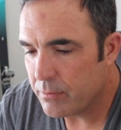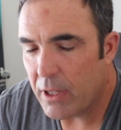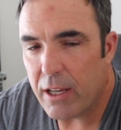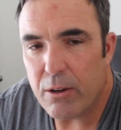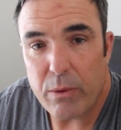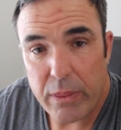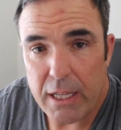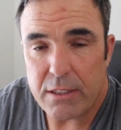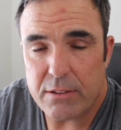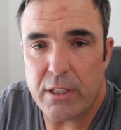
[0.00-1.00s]
Now, with
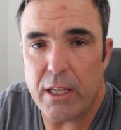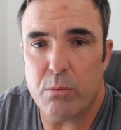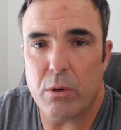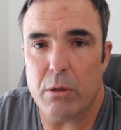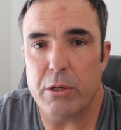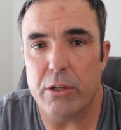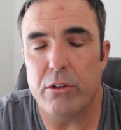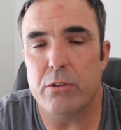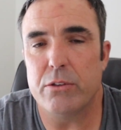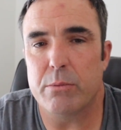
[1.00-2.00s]
that said, what I'm going
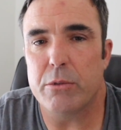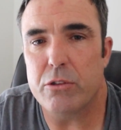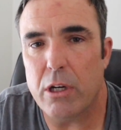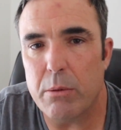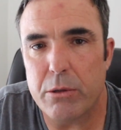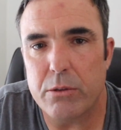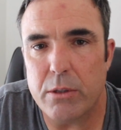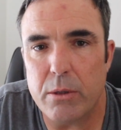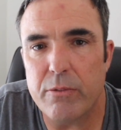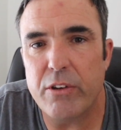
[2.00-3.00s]
to do is I'm going to try to
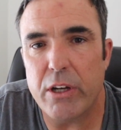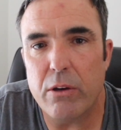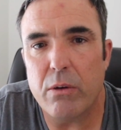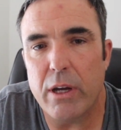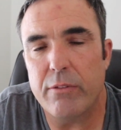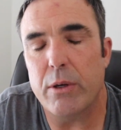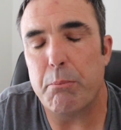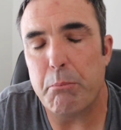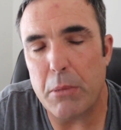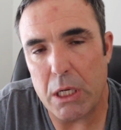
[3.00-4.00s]
post a video every
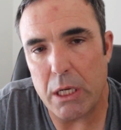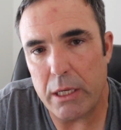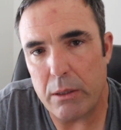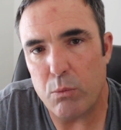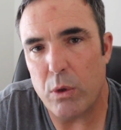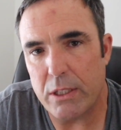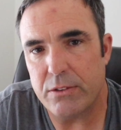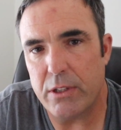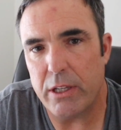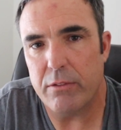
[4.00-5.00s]
Monday,
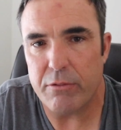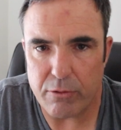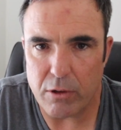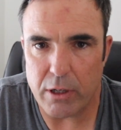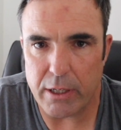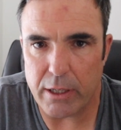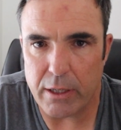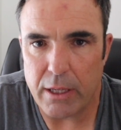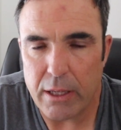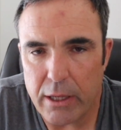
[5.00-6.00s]
Wednesday, and Friday
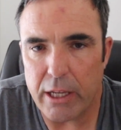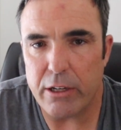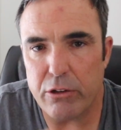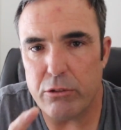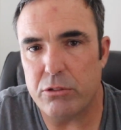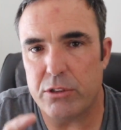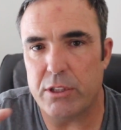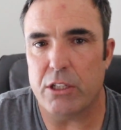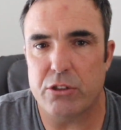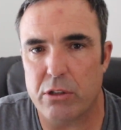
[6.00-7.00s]
in a new
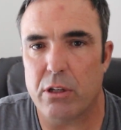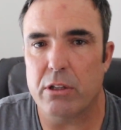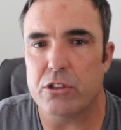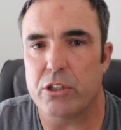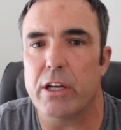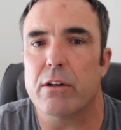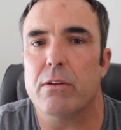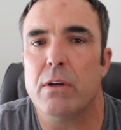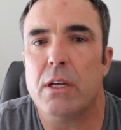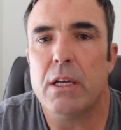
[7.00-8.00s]
section on the channel.
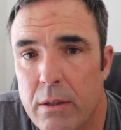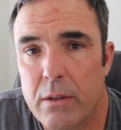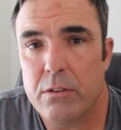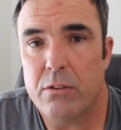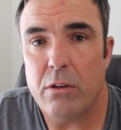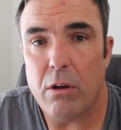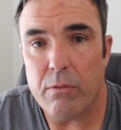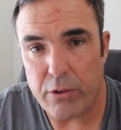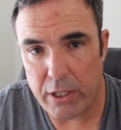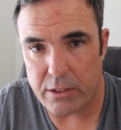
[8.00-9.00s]
So
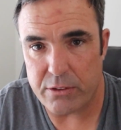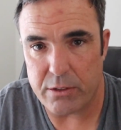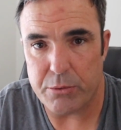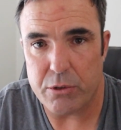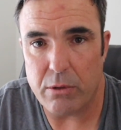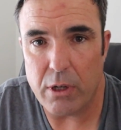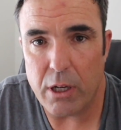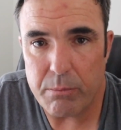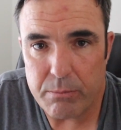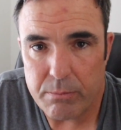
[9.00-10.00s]
don't forget to
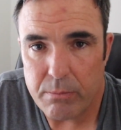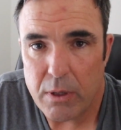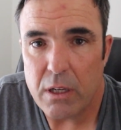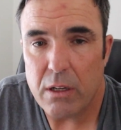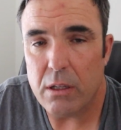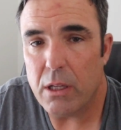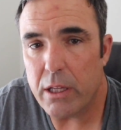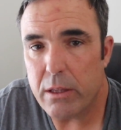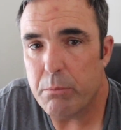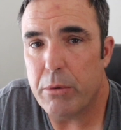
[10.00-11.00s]
subscribe,
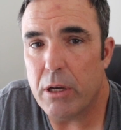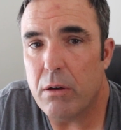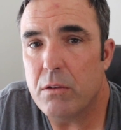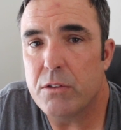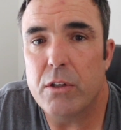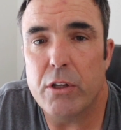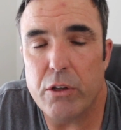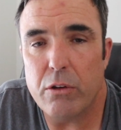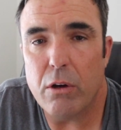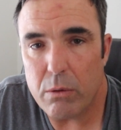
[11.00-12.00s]
click the bell so that
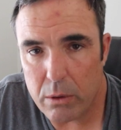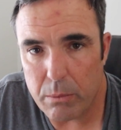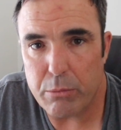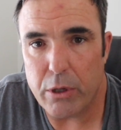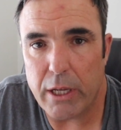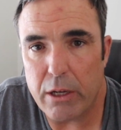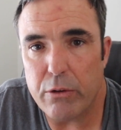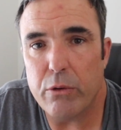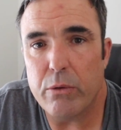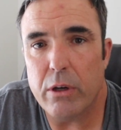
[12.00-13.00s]
you know when I'm putting
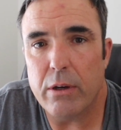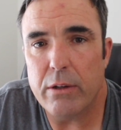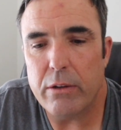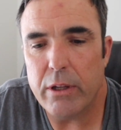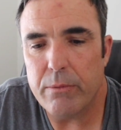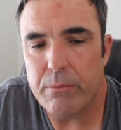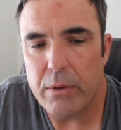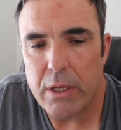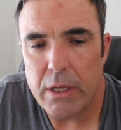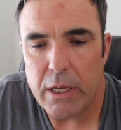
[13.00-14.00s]
out new content,
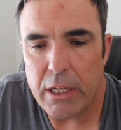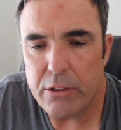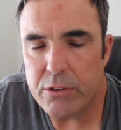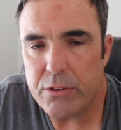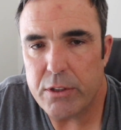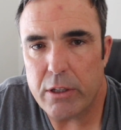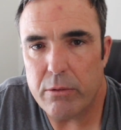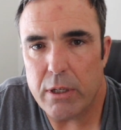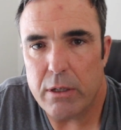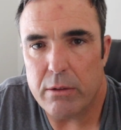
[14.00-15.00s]
and just stick
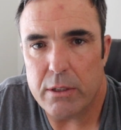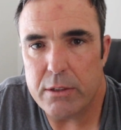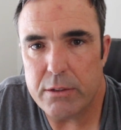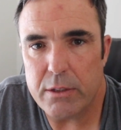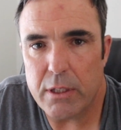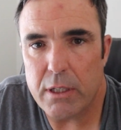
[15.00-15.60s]
around. Let's